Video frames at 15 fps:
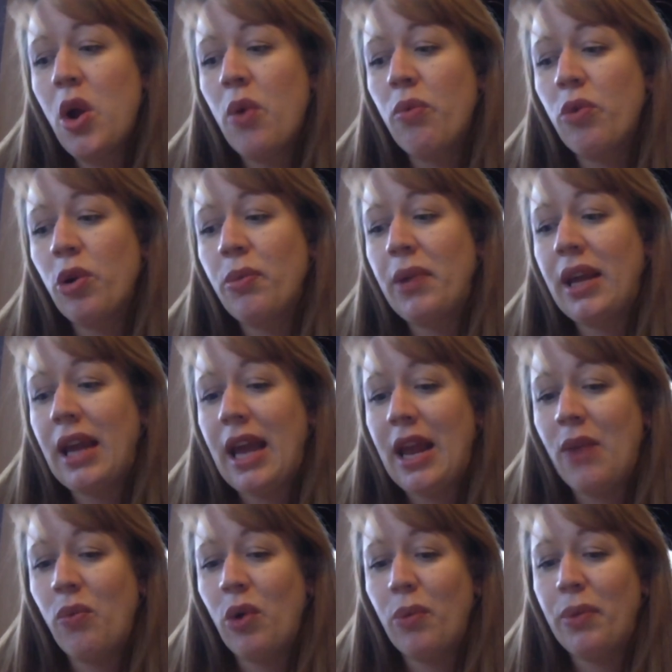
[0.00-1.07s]
Rooming
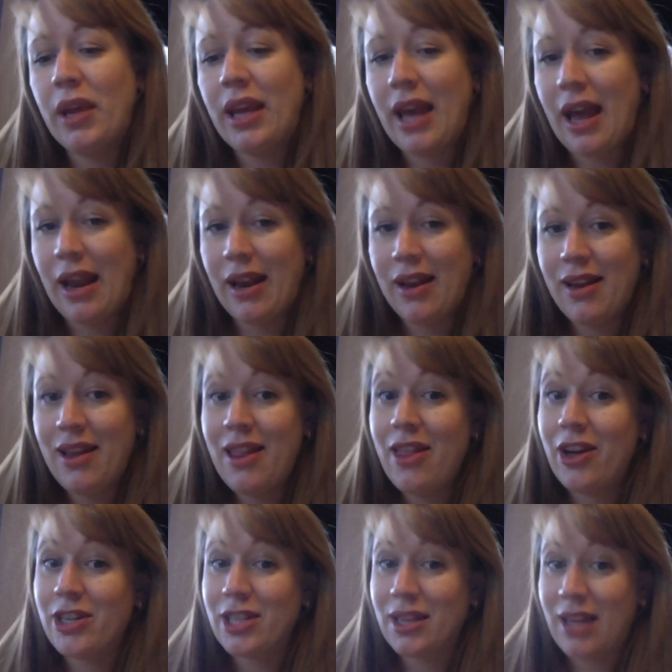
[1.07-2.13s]
in will begin.
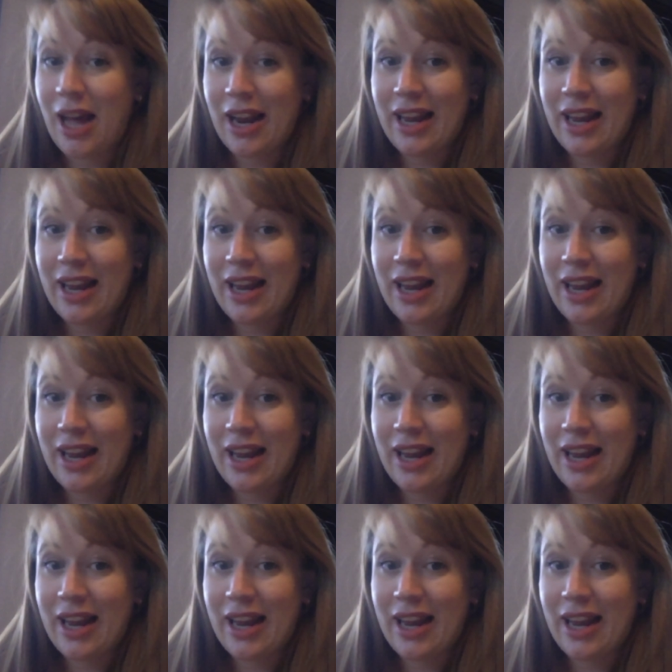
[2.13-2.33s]
There's a lot